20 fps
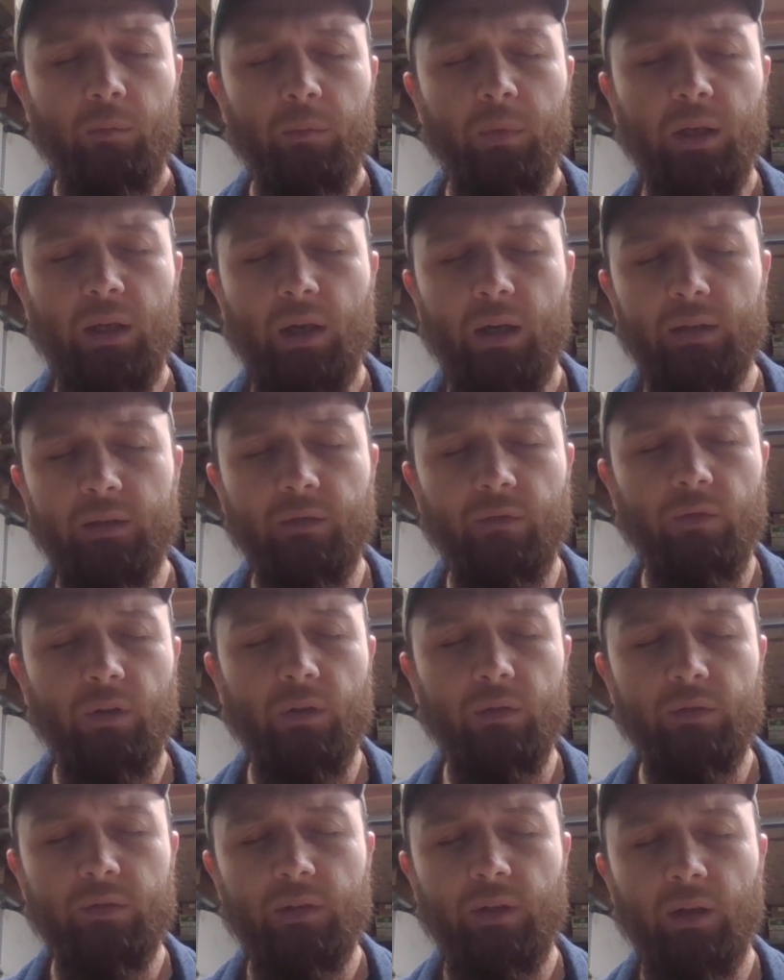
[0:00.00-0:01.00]
Because of
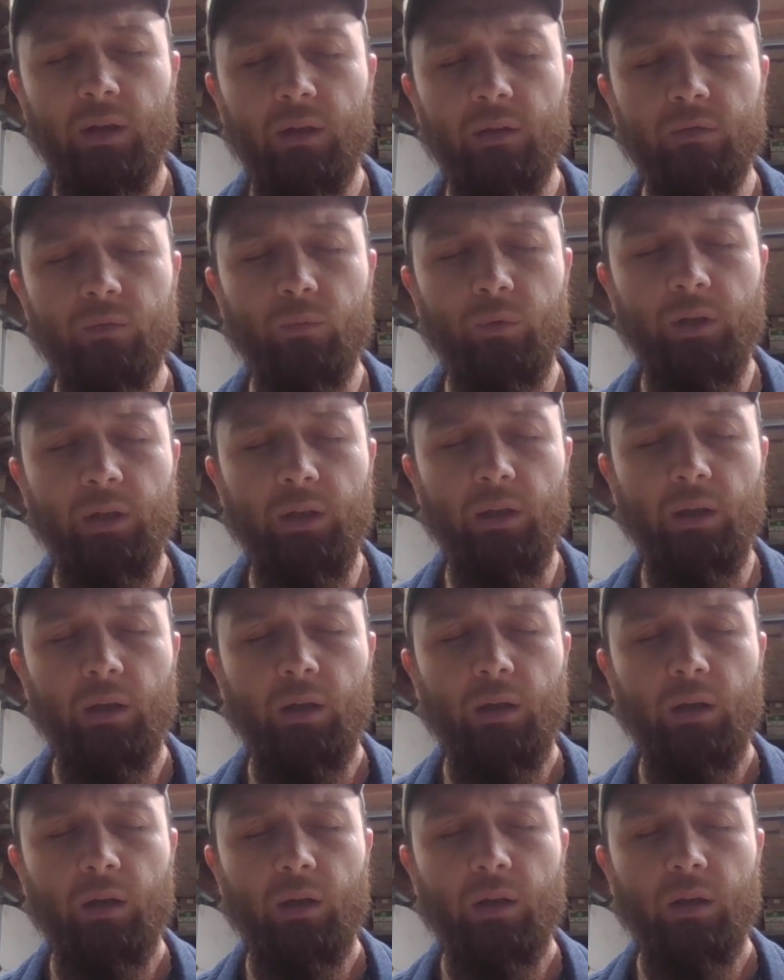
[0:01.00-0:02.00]
those things, we
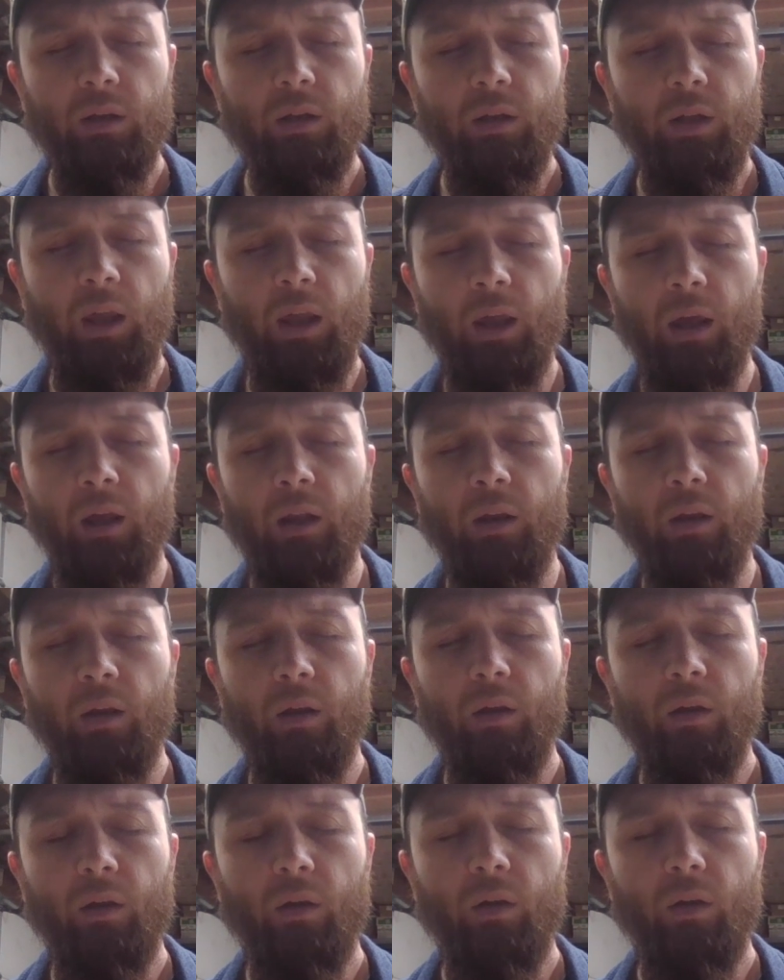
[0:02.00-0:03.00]
can
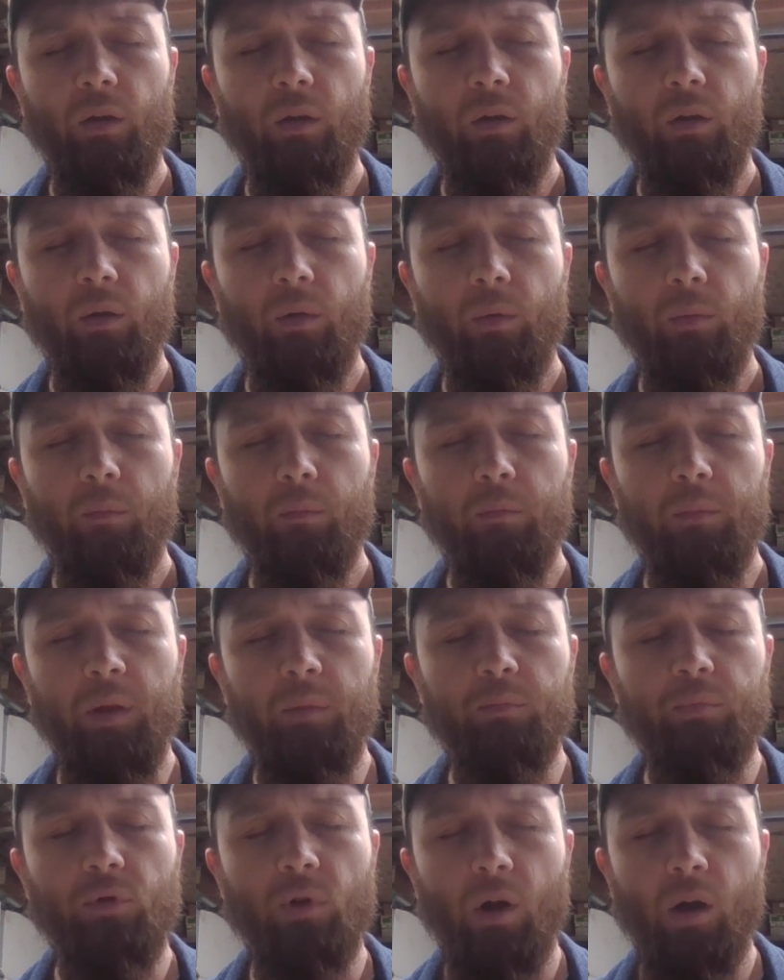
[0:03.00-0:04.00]

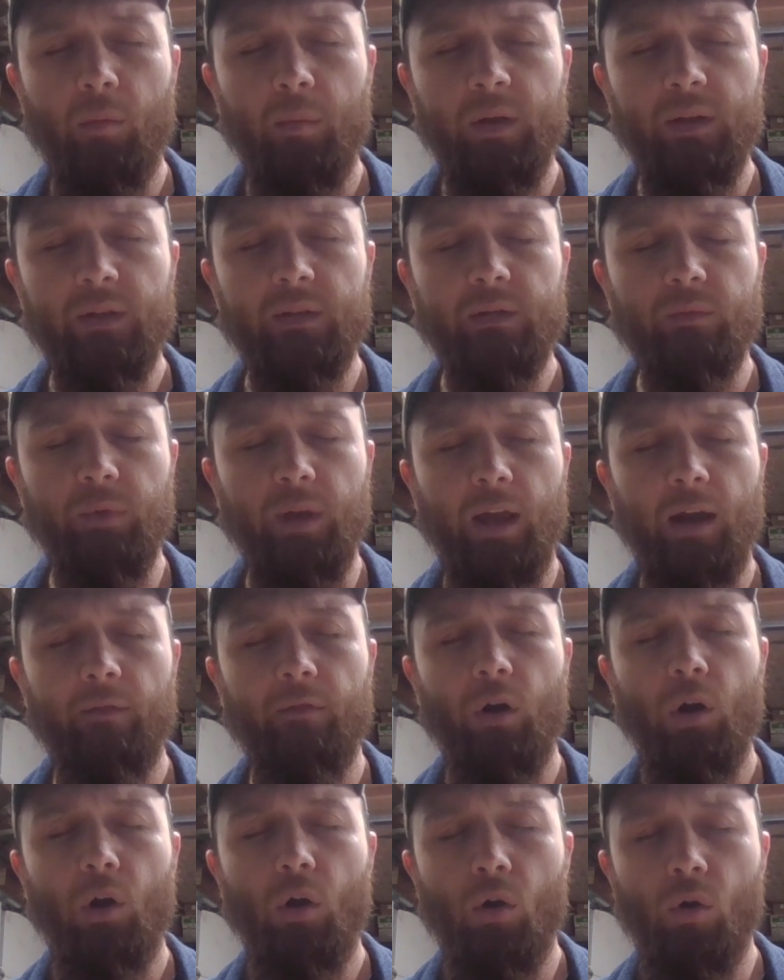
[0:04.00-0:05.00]
be promised, we have
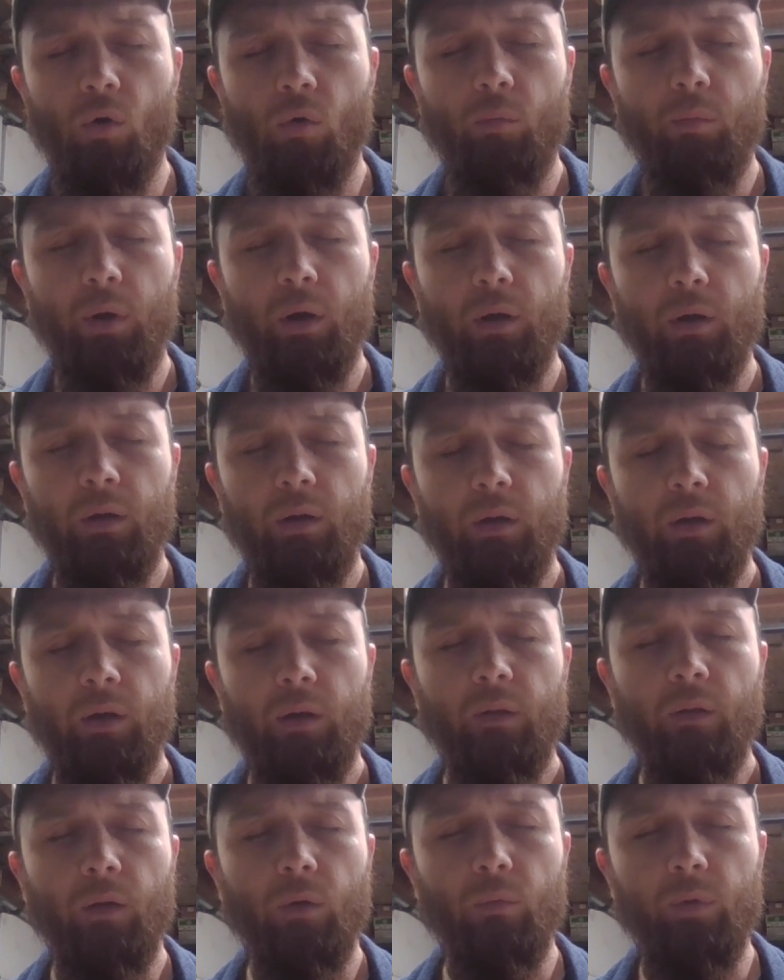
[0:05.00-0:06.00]
hope
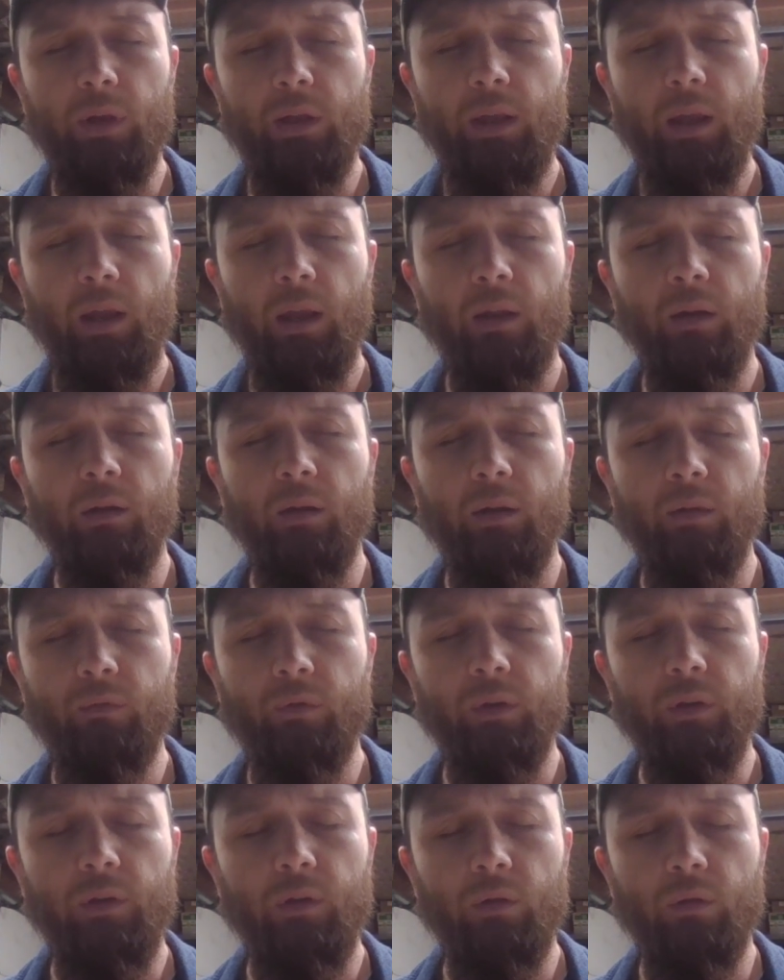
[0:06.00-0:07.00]
that we can live
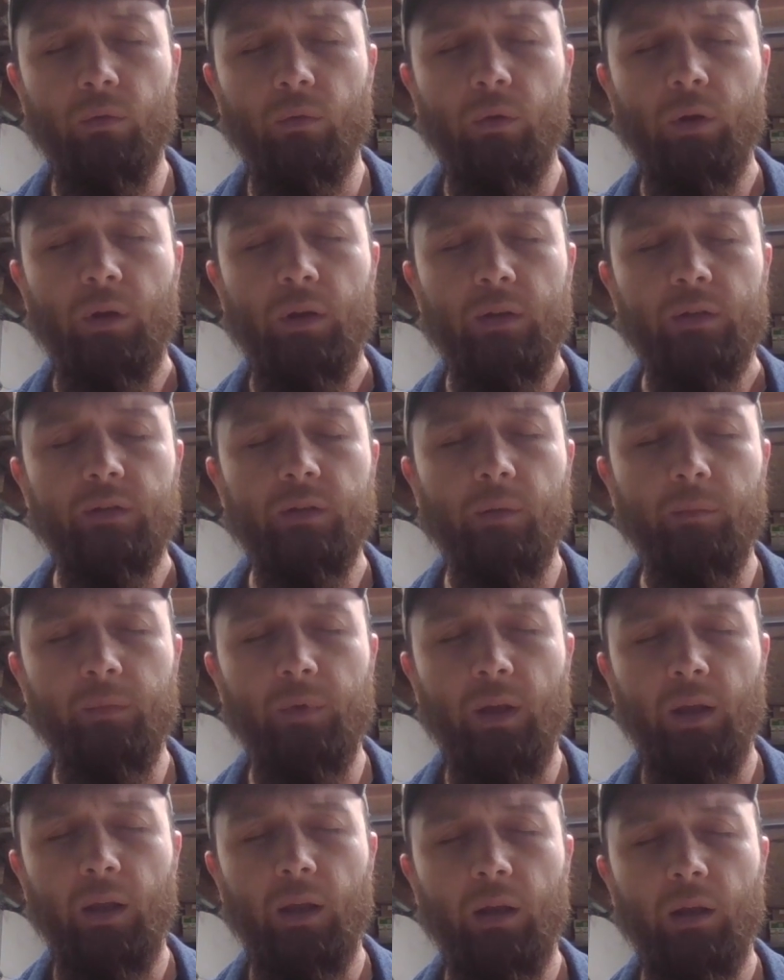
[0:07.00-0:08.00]
with you
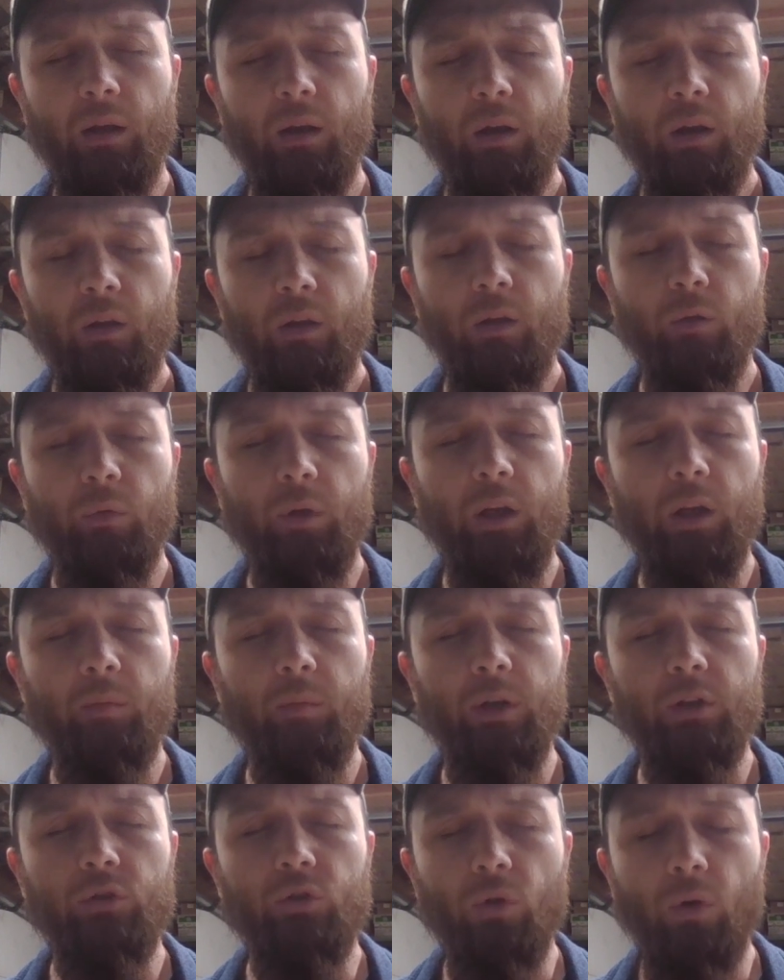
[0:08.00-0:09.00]
someday, that we can
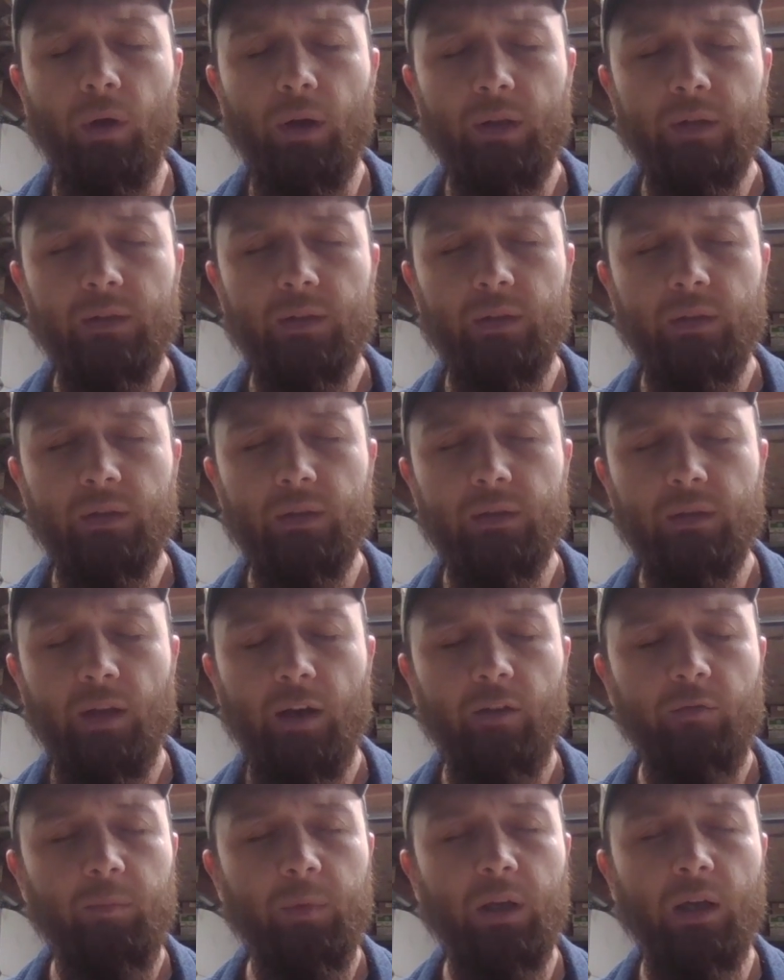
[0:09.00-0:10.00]
be joyous in this
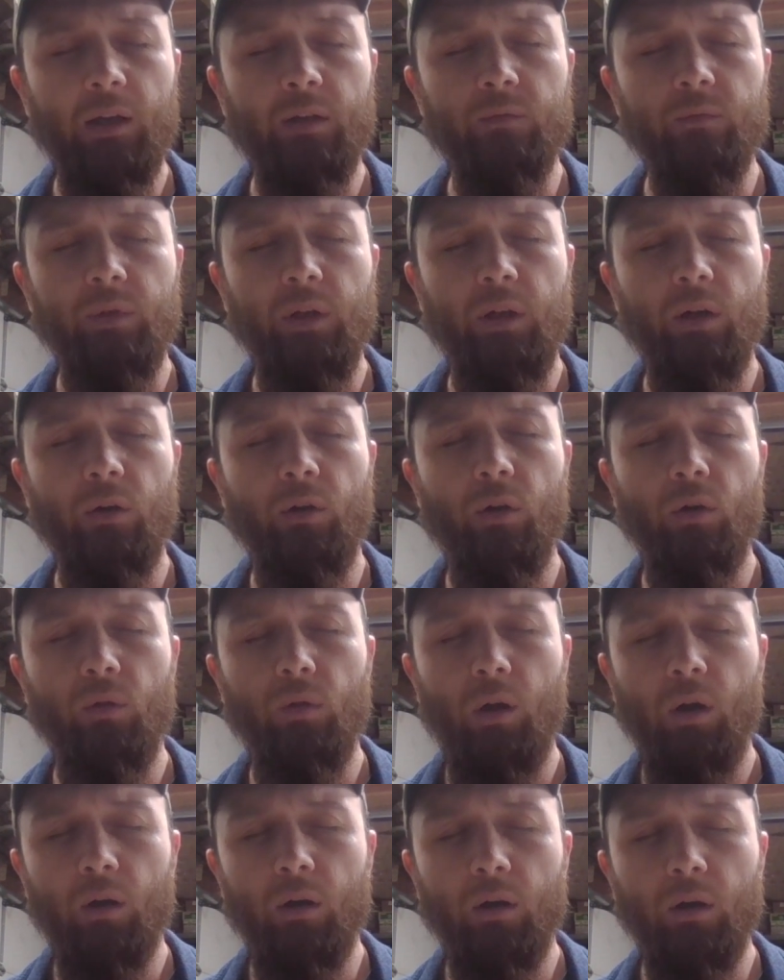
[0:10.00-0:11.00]
life because we are no
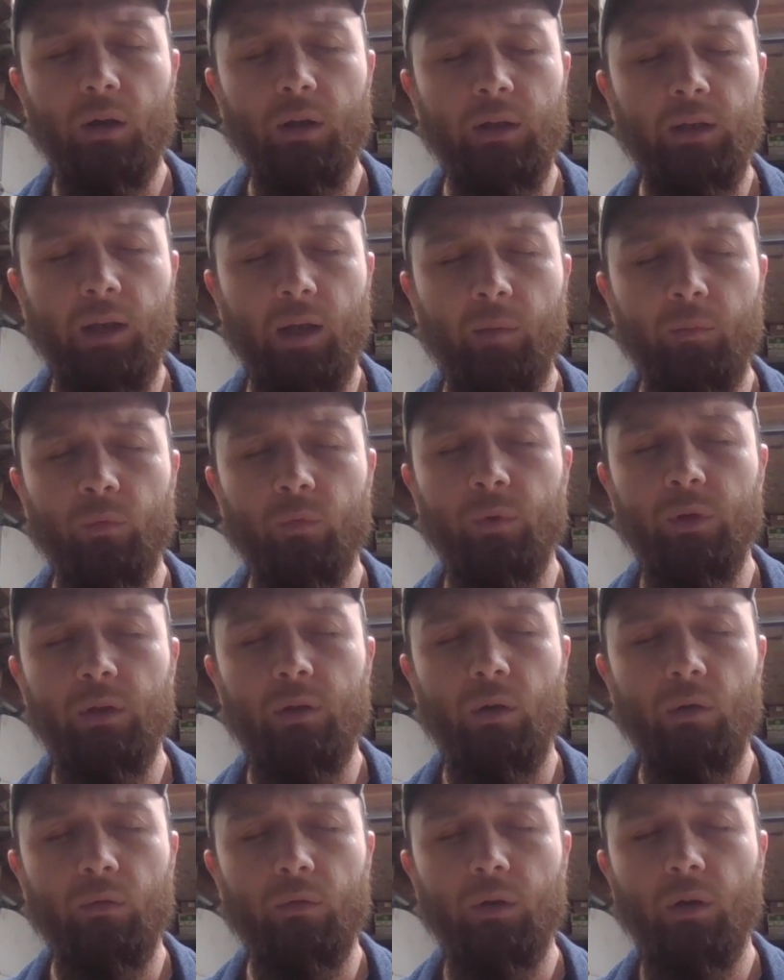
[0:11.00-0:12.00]
longer condemned. We
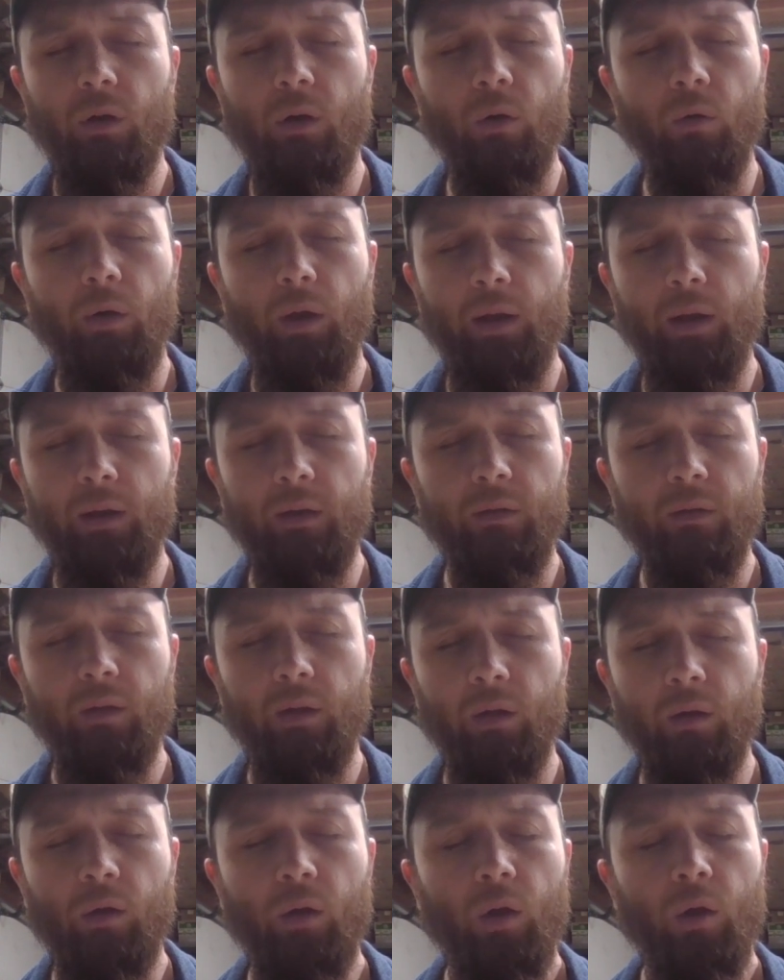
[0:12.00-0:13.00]
don't owe anything